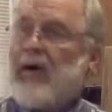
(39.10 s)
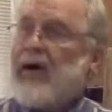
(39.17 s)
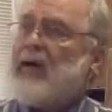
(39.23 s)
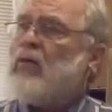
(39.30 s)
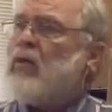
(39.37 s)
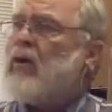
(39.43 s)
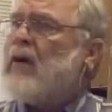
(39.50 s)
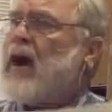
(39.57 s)

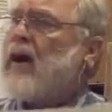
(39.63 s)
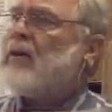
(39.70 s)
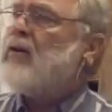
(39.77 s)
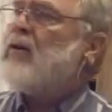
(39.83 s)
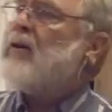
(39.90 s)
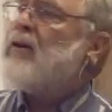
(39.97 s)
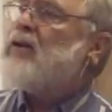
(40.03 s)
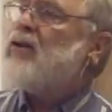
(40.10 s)
But we're
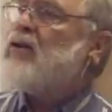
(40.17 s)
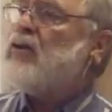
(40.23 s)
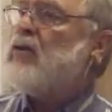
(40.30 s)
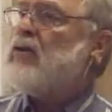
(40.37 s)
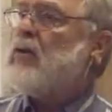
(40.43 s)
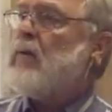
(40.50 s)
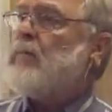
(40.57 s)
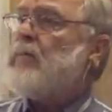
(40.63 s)
not going
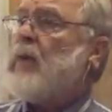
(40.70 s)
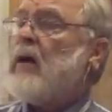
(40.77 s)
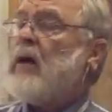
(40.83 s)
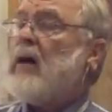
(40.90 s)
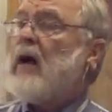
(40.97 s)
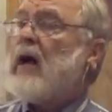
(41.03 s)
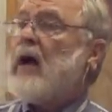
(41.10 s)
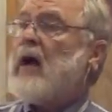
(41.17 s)
to
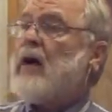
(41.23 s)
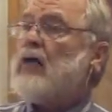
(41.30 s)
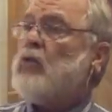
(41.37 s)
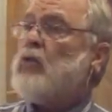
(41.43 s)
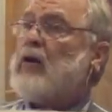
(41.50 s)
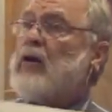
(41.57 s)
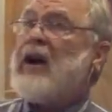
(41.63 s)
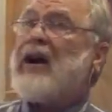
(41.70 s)

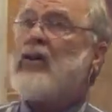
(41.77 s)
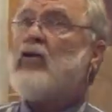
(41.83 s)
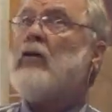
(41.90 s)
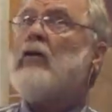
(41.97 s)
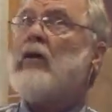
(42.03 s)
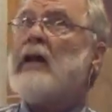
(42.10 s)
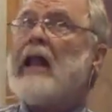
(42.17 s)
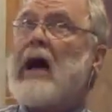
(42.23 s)

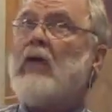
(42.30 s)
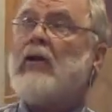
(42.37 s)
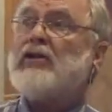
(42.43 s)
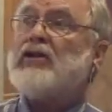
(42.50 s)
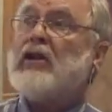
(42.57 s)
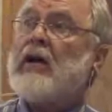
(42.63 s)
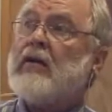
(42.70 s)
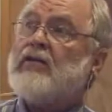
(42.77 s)
allow
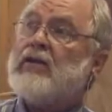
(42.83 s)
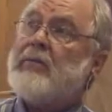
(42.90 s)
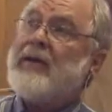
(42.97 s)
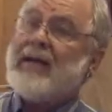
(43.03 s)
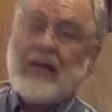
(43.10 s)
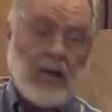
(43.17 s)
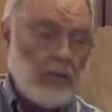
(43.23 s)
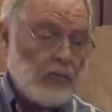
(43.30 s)
ourselves to
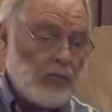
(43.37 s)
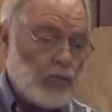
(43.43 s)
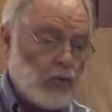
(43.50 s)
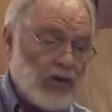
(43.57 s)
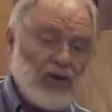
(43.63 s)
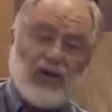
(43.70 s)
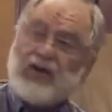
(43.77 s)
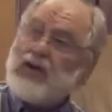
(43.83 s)
become
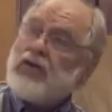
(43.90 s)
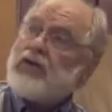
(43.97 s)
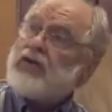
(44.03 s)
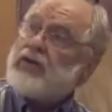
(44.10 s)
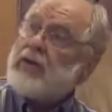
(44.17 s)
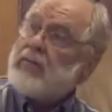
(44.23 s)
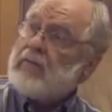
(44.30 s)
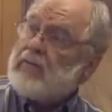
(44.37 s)

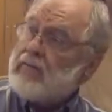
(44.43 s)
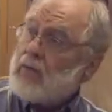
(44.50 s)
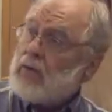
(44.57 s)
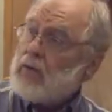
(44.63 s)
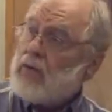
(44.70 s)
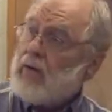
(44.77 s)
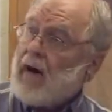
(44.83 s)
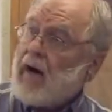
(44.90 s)
prisoners of the
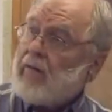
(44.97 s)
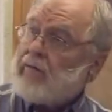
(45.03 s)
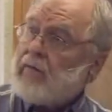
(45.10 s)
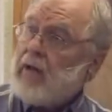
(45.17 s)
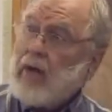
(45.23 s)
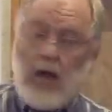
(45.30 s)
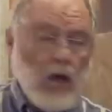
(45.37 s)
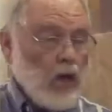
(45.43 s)
photograph.
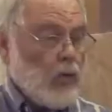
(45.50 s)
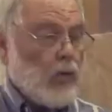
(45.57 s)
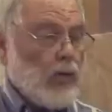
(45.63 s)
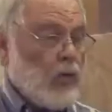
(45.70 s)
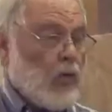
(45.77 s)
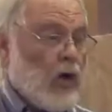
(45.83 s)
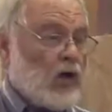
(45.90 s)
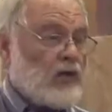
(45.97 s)

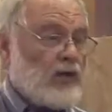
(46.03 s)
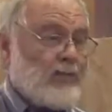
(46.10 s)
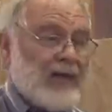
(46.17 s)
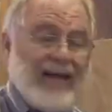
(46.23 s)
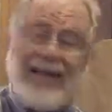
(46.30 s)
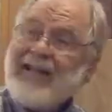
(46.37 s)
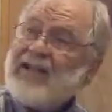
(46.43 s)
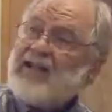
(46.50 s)
We want to
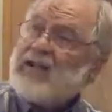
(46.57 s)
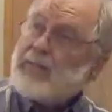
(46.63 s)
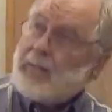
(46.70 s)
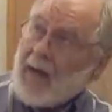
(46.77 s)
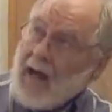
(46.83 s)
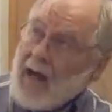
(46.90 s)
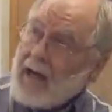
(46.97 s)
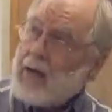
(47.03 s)
be
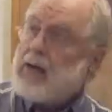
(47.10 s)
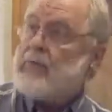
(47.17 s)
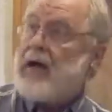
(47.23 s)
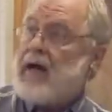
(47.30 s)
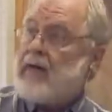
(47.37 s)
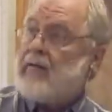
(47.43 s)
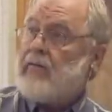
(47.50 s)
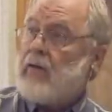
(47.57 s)
inspired
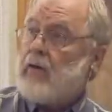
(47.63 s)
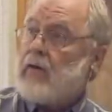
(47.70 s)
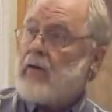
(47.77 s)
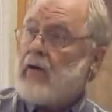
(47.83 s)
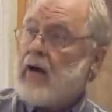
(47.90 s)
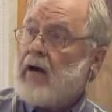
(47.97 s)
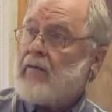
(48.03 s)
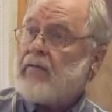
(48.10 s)
by the
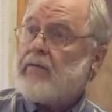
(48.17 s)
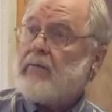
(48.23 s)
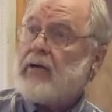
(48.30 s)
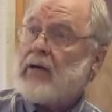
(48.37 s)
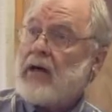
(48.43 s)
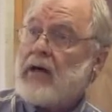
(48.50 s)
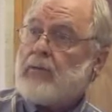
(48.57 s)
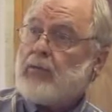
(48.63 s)
photograph,
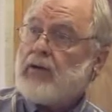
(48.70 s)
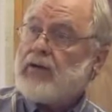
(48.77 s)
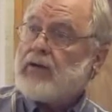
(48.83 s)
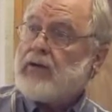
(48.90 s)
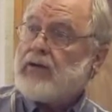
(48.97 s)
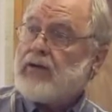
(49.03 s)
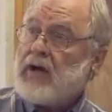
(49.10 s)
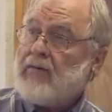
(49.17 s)
but not
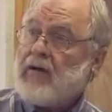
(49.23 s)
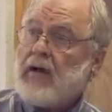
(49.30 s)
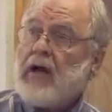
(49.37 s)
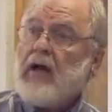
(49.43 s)
prisoners of